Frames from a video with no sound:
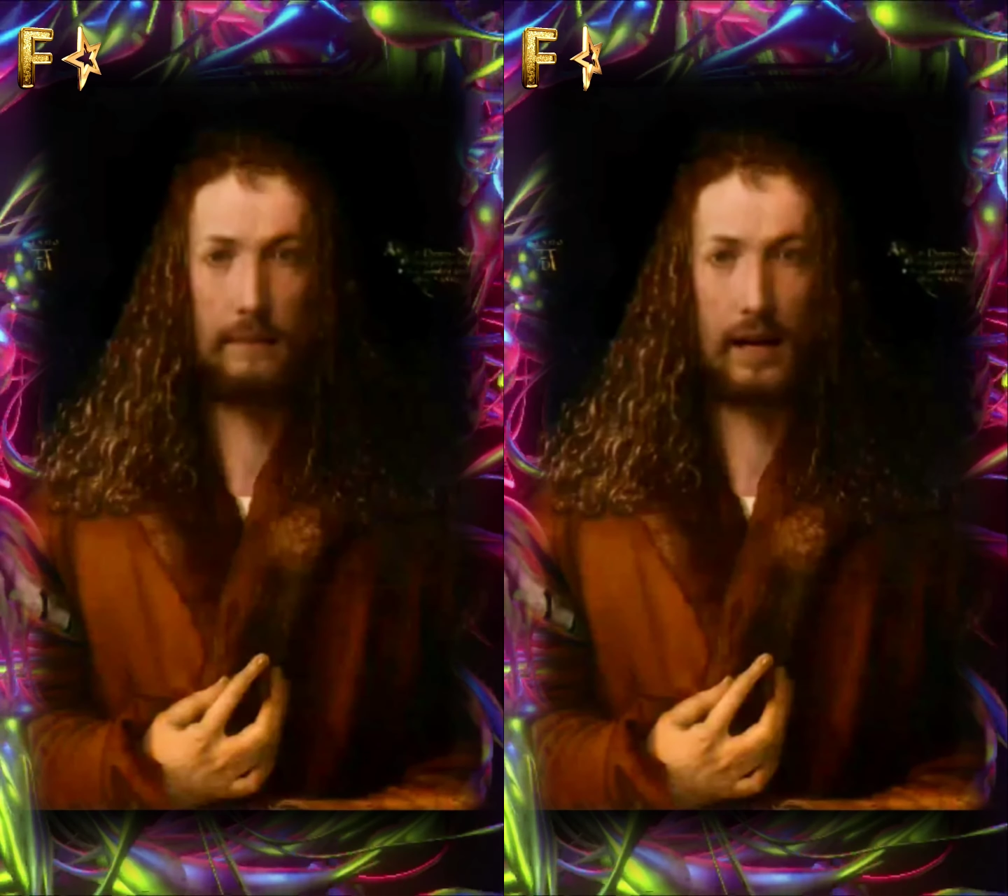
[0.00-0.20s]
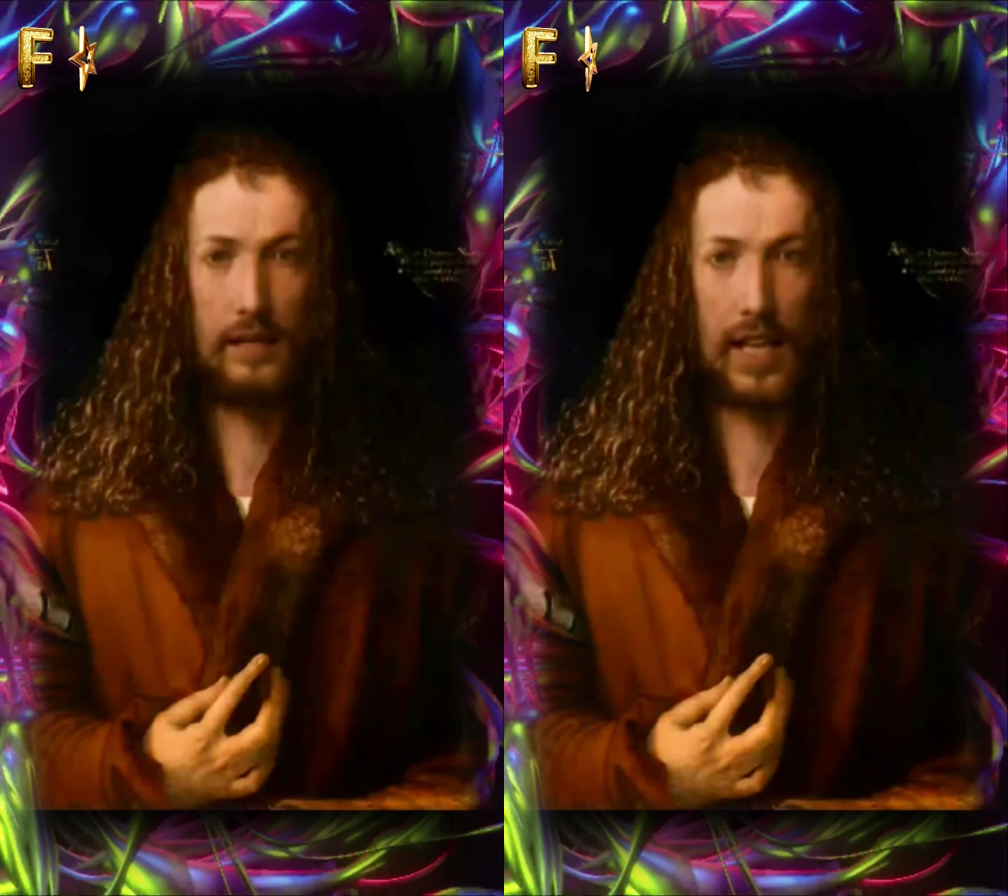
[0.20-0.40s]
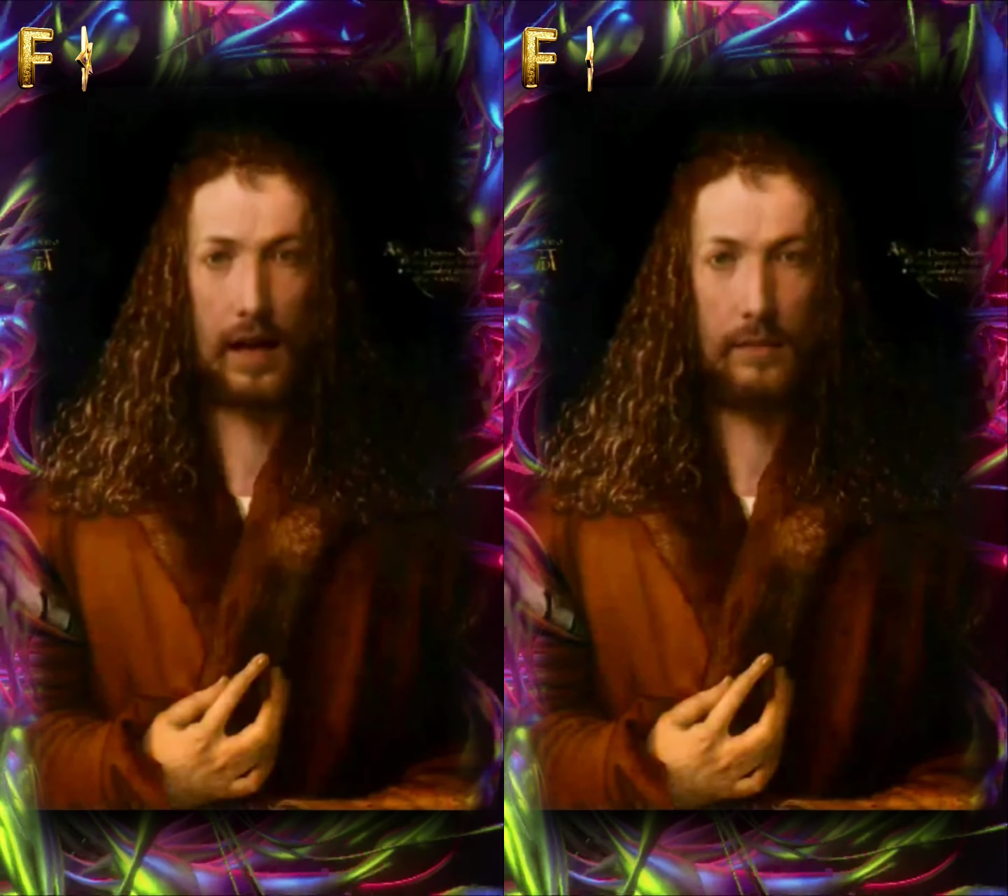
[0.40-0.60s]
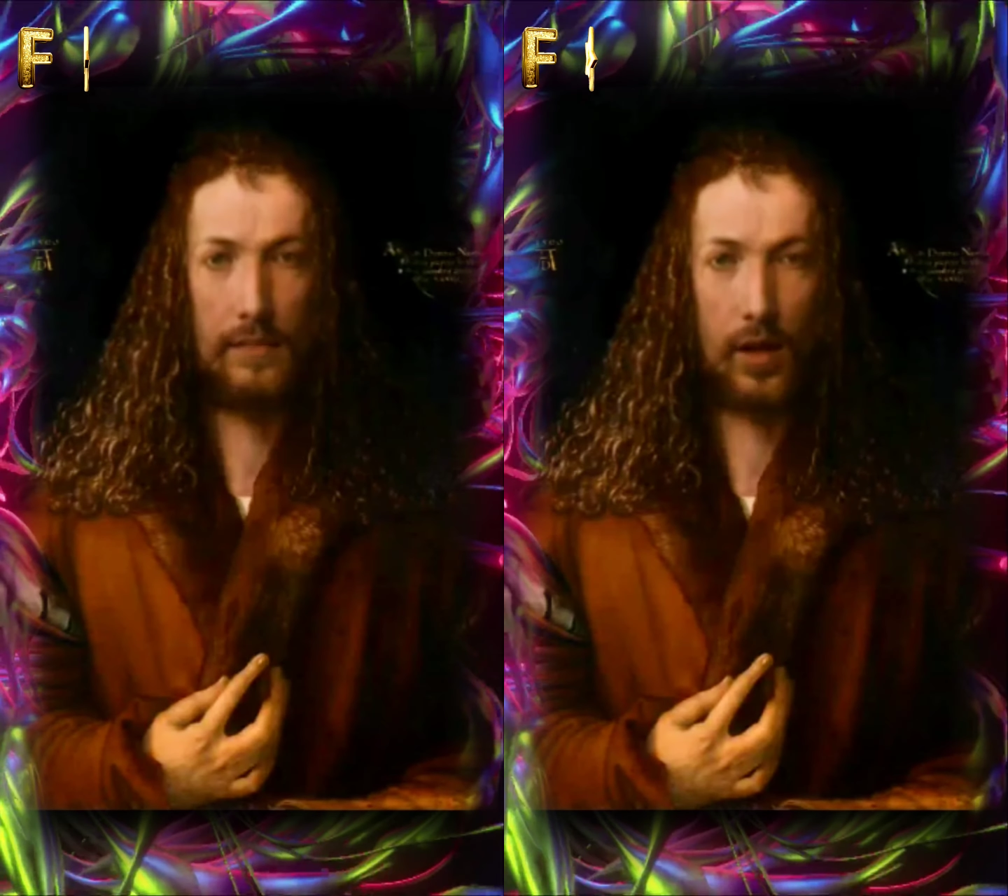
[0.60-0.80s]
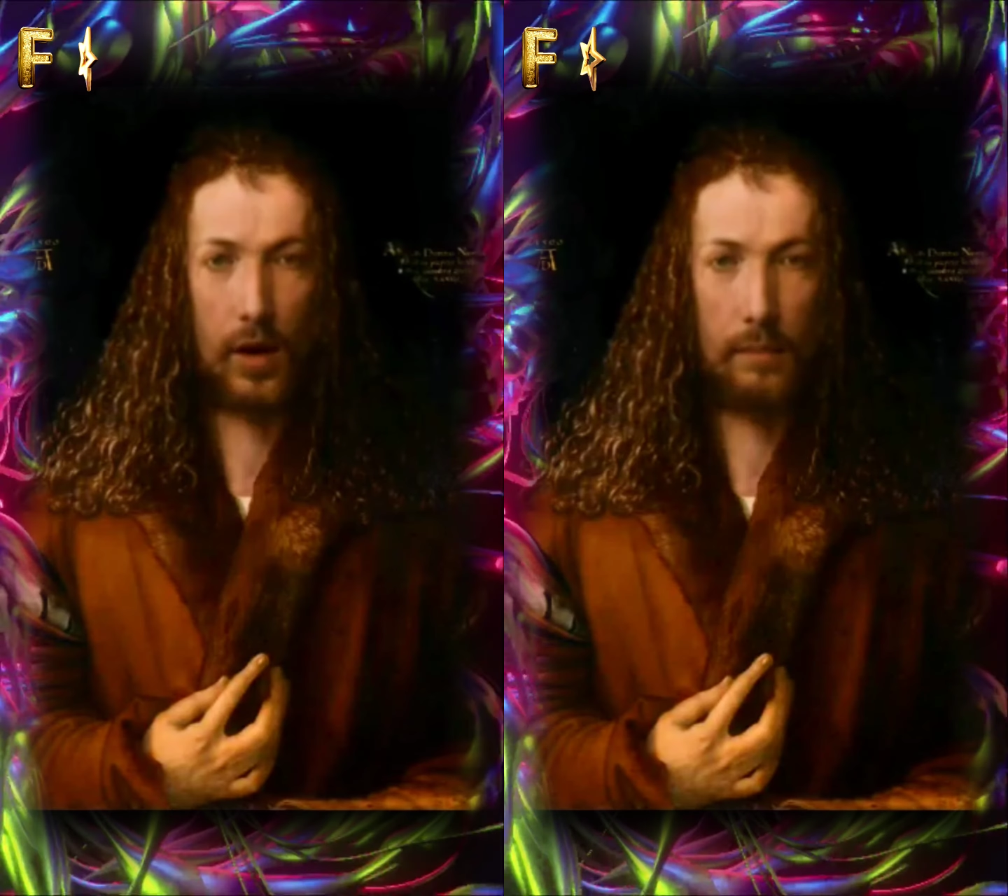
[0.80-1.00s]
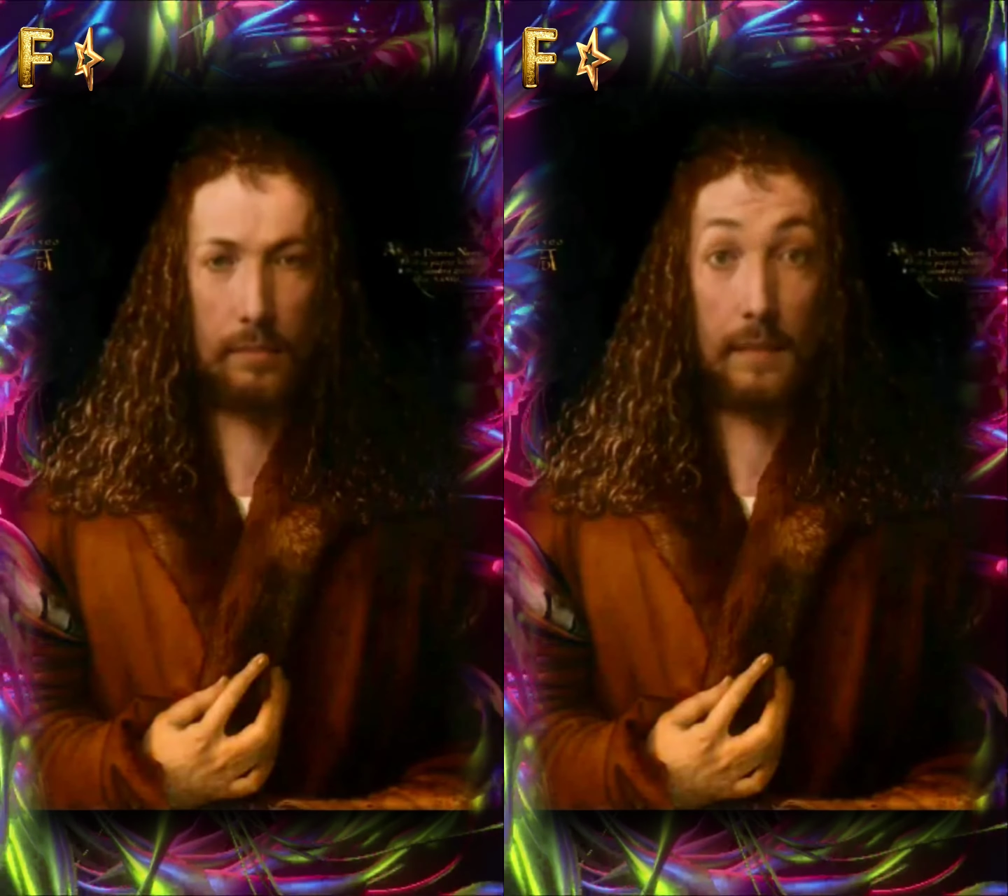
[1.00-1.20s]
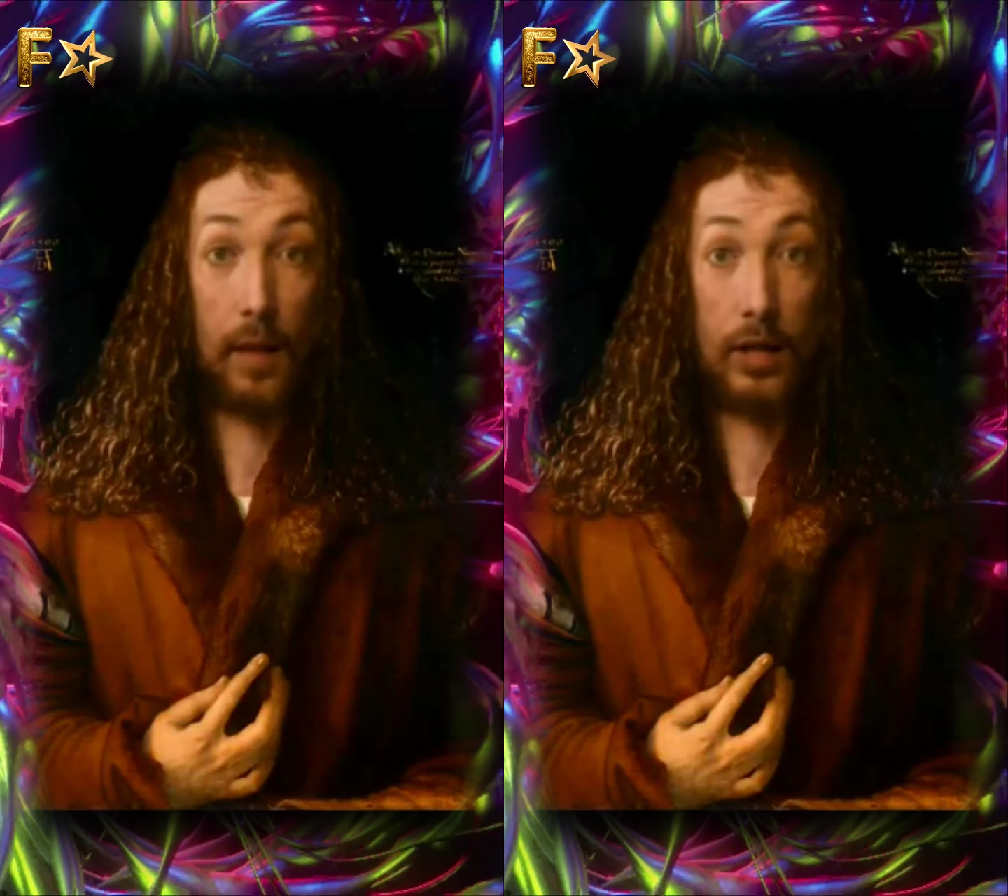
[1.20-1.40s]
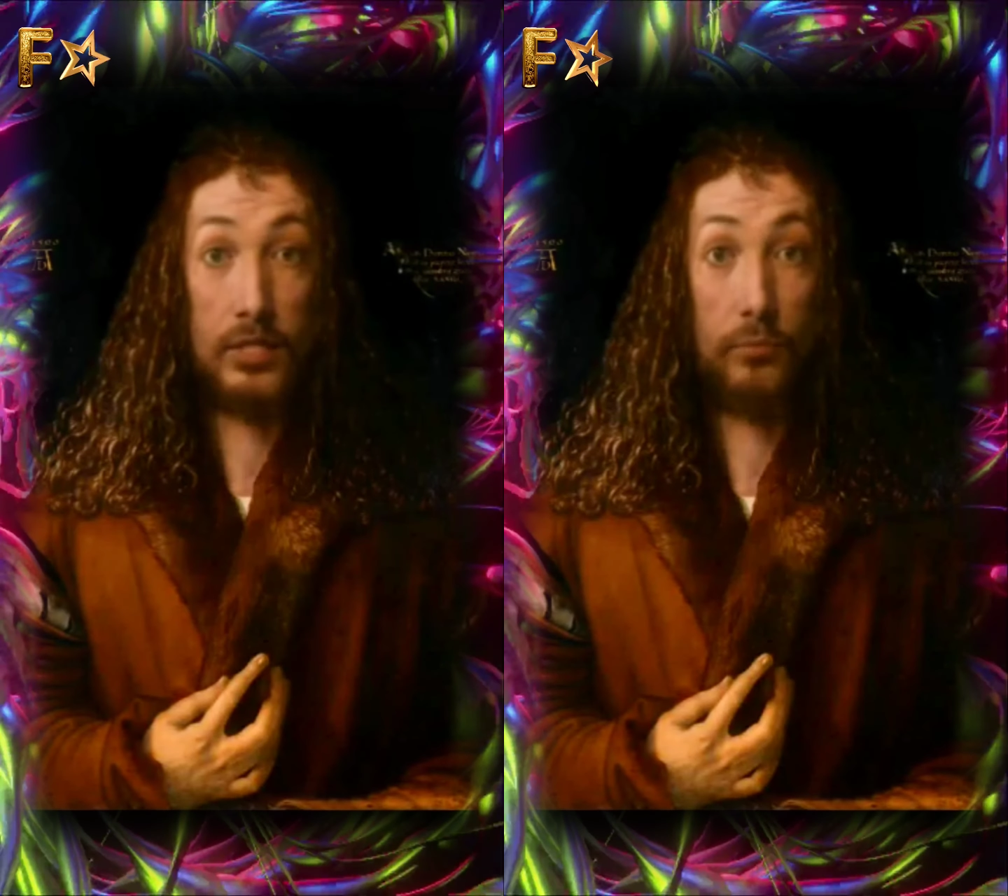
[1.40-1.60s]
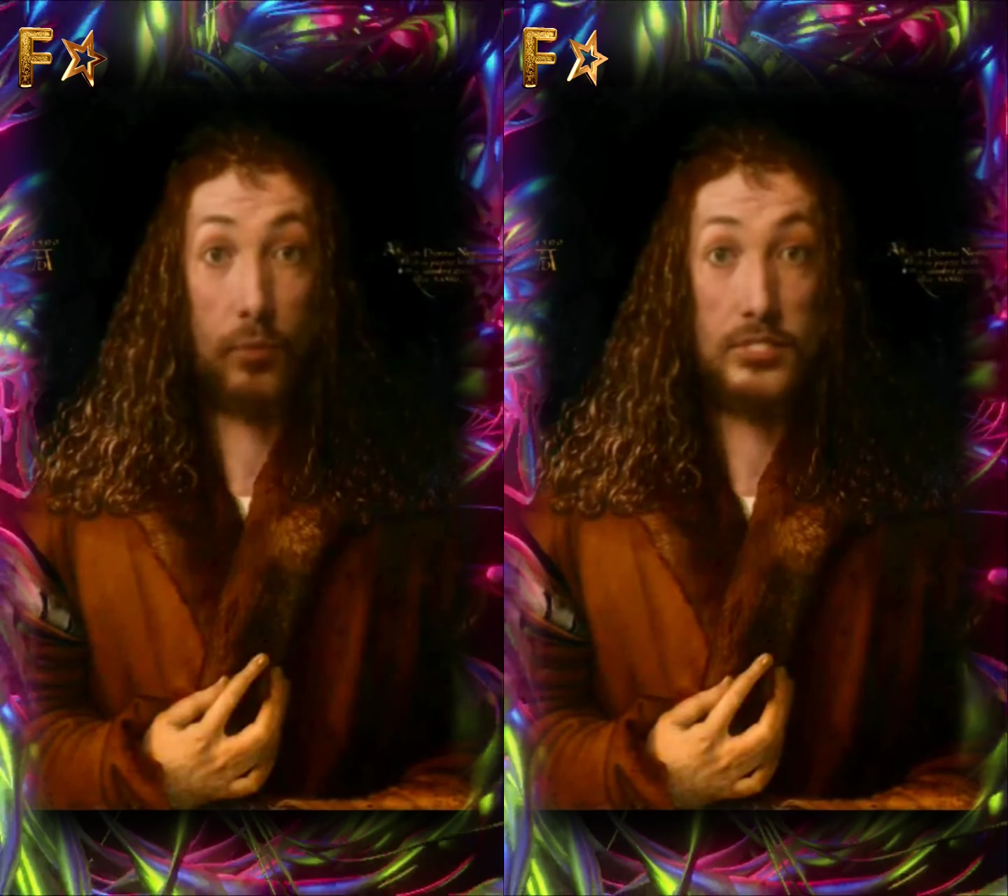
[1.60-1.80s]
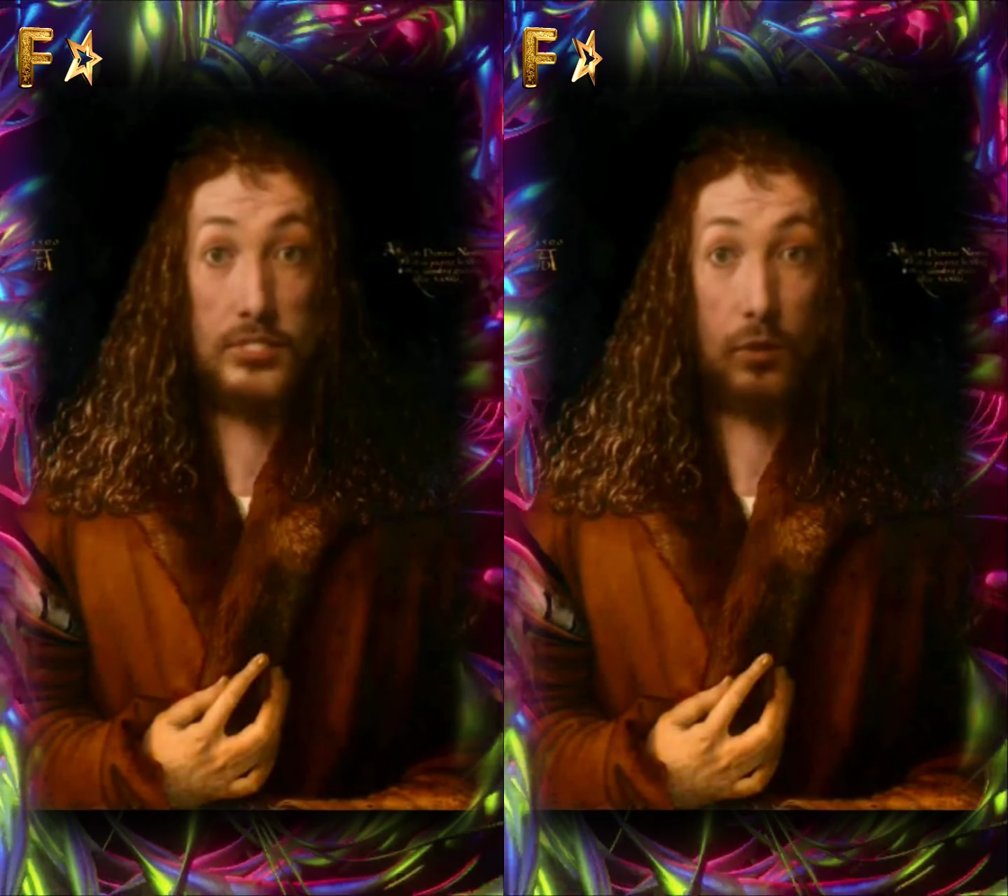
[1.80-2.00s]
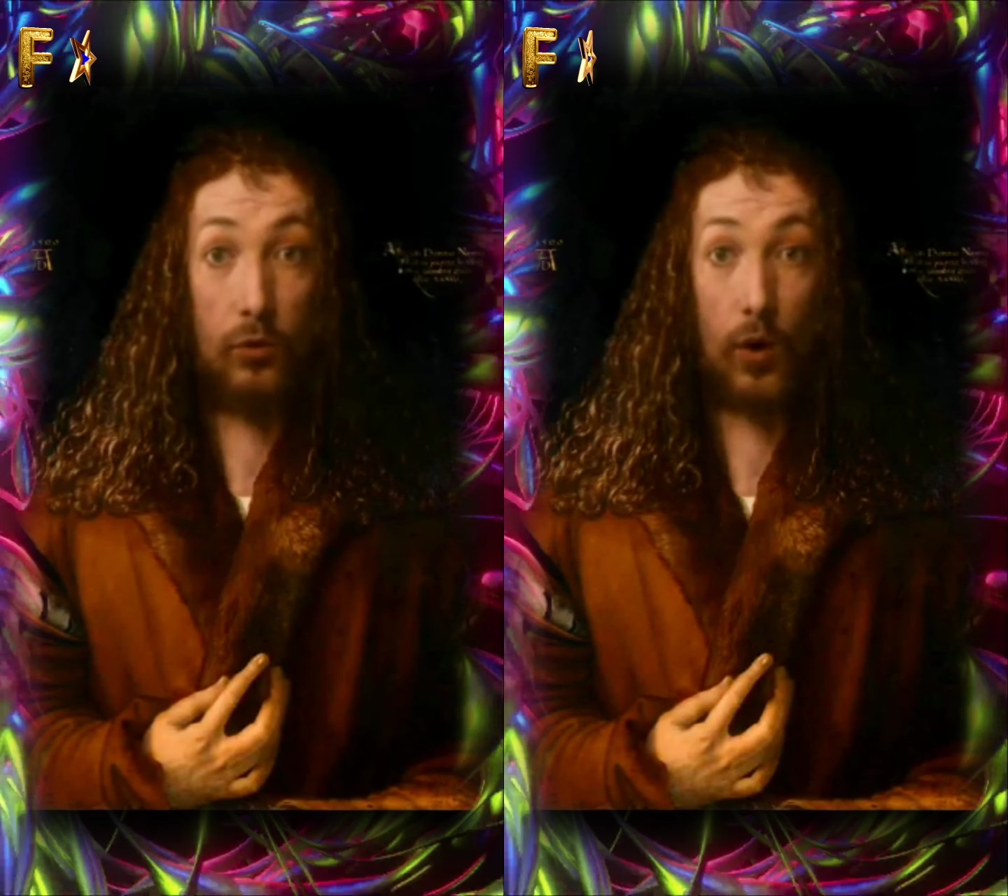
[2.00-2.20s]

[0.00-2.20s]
At the time of Dürer, artists were still